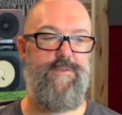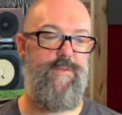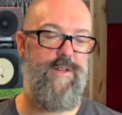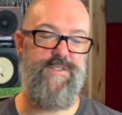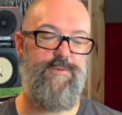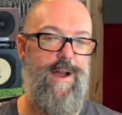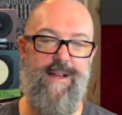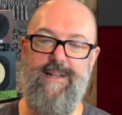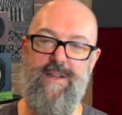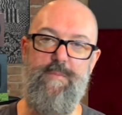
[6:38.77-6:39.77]
It's
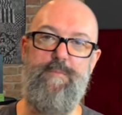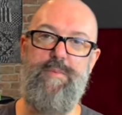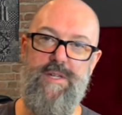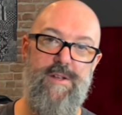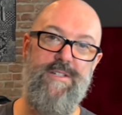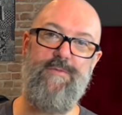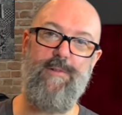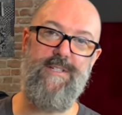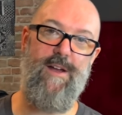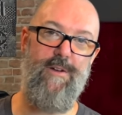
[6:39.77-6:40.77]
frankly a beautiful
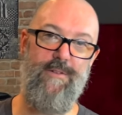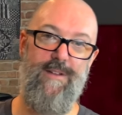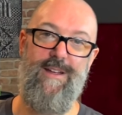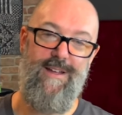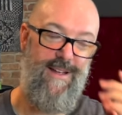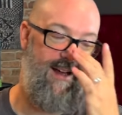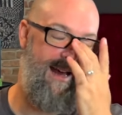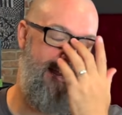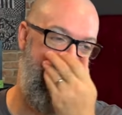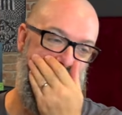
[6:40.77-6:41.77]
tone,
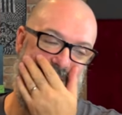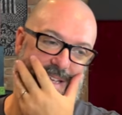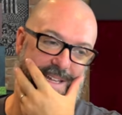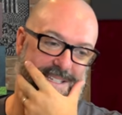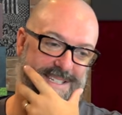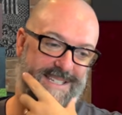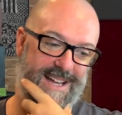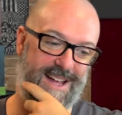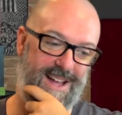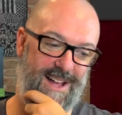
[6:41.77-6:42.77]
and it's
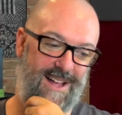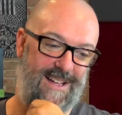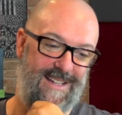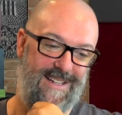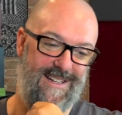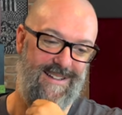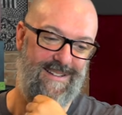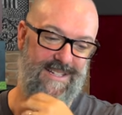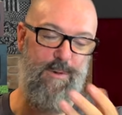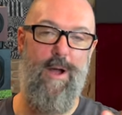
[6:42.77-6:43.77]

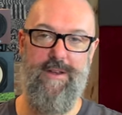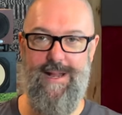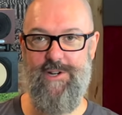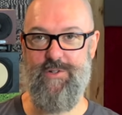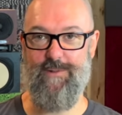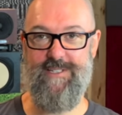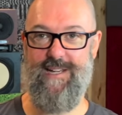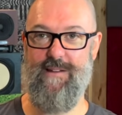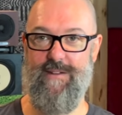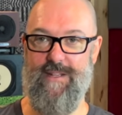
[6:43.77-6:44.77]
quite natural
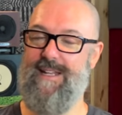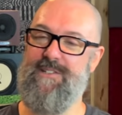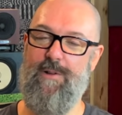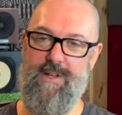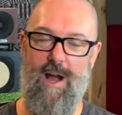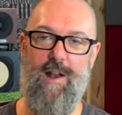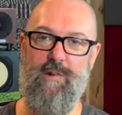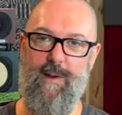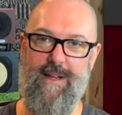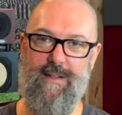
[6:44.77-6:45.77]
sounding. It's not
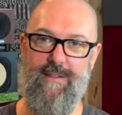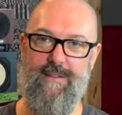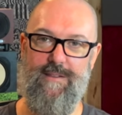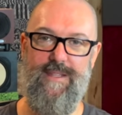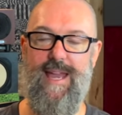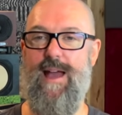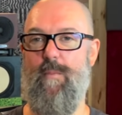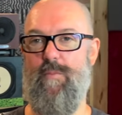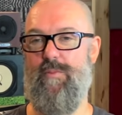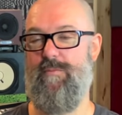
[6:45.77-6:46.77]
colouring the
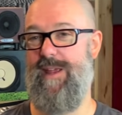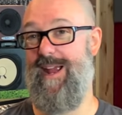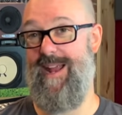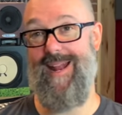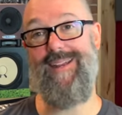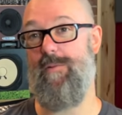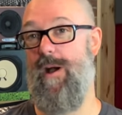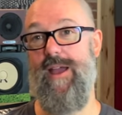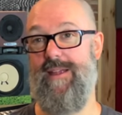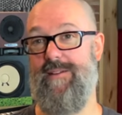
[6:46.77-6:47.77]
amp in any
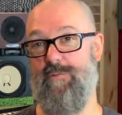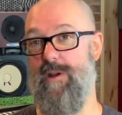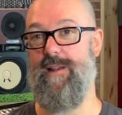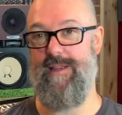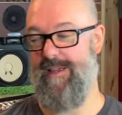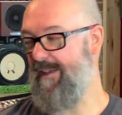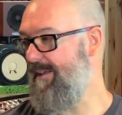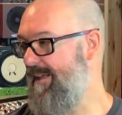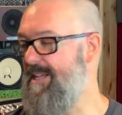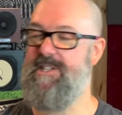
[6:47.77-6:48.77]
way, really.
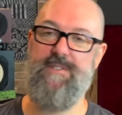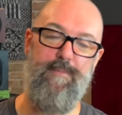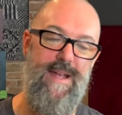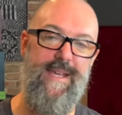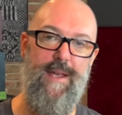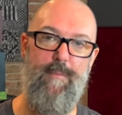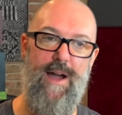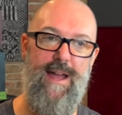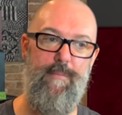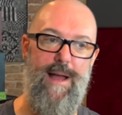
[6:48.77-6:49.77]
It's just making
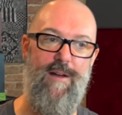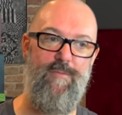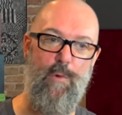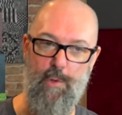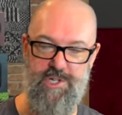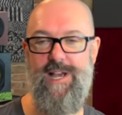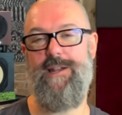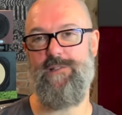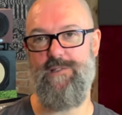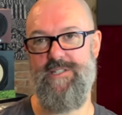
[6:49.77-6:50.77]
my amp have more
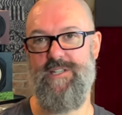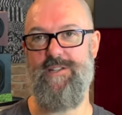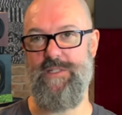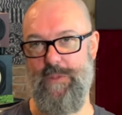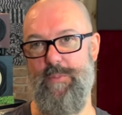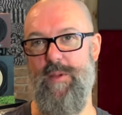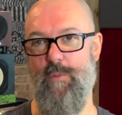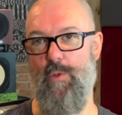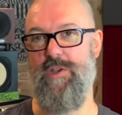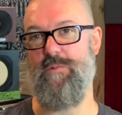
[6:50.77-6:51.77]
channels and do a bit
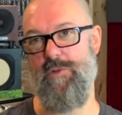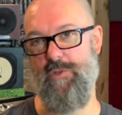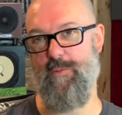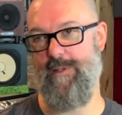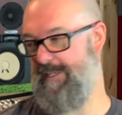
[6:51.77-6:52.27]
more than it would normally